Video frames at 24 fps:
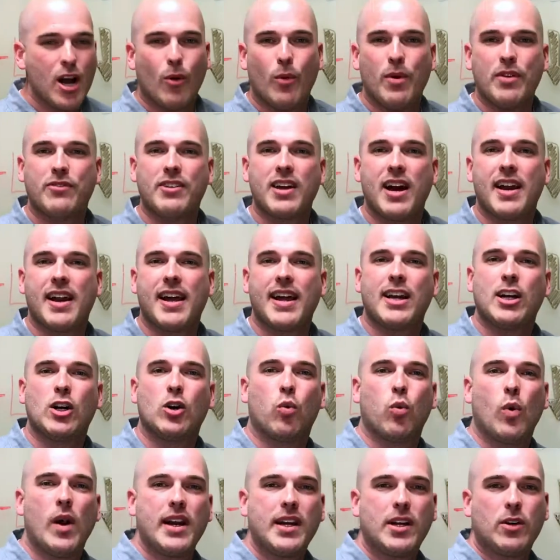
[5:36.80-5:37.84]
We've got a
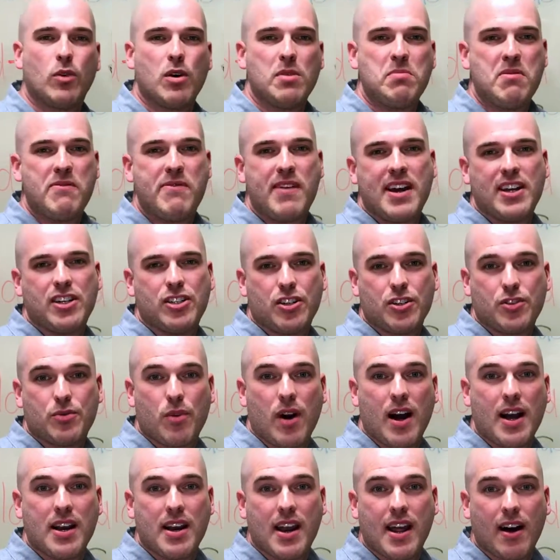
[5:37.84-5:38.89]
great group of agents
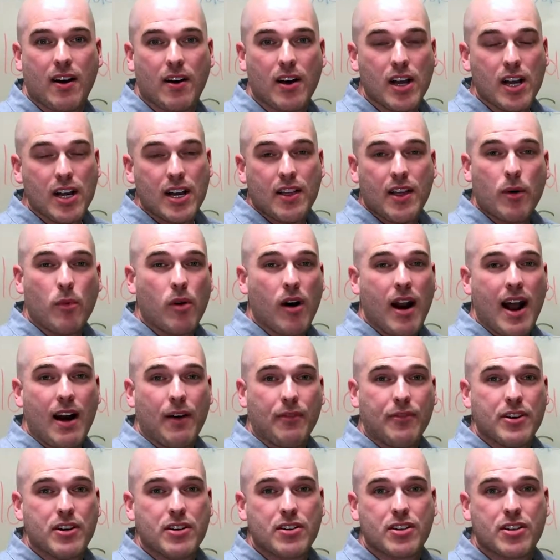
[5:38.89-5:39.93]
right now, and we're out
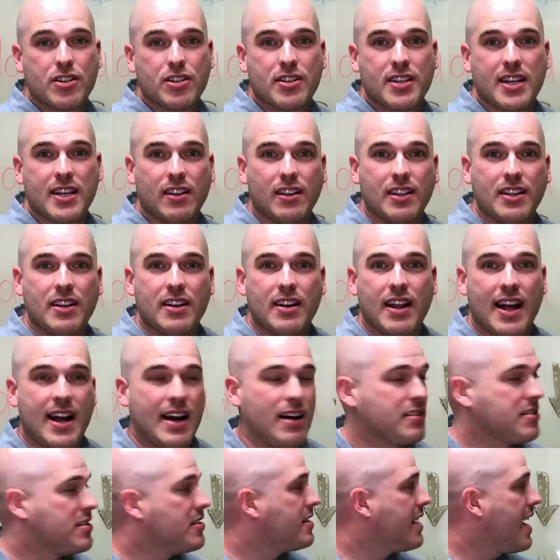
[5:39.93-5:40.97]
there selling
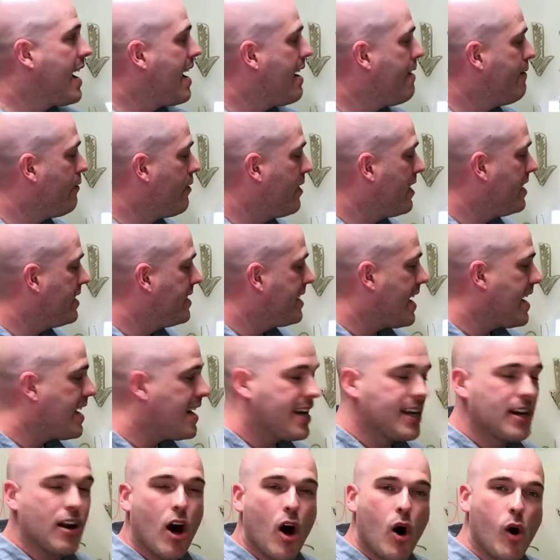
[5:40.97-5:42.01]
houses every day,
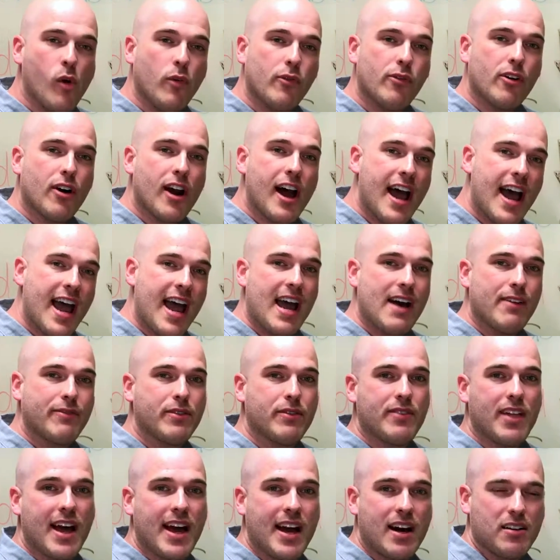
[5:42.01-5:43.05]
and over half
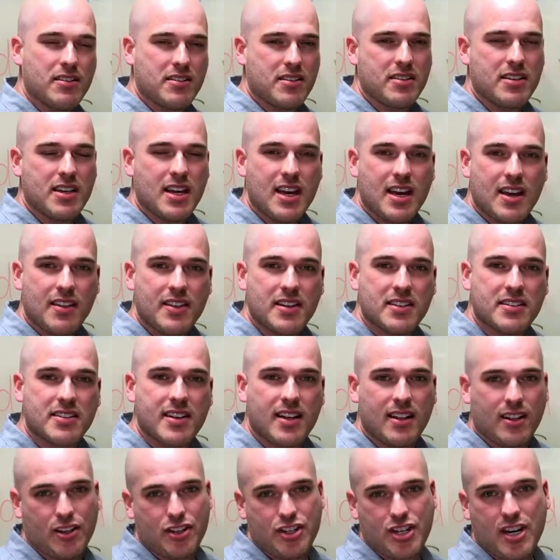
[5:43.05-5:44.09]
of the houses that
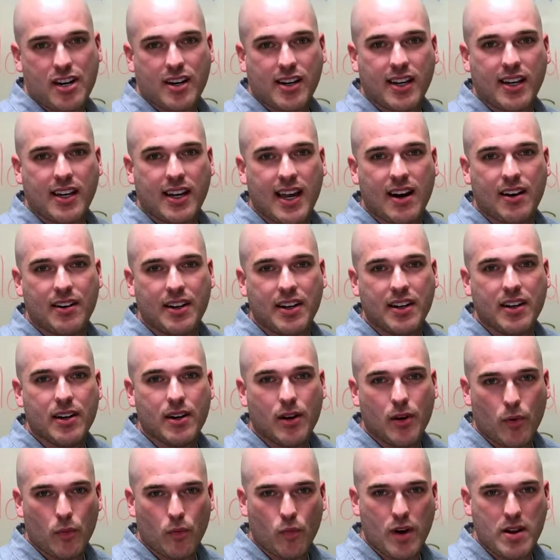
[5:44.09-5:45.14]
sell in Cherokee County,
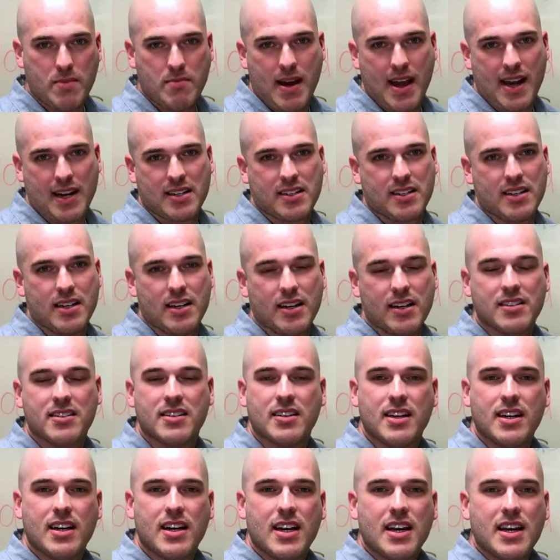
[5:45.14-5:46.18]
RE/MAX does.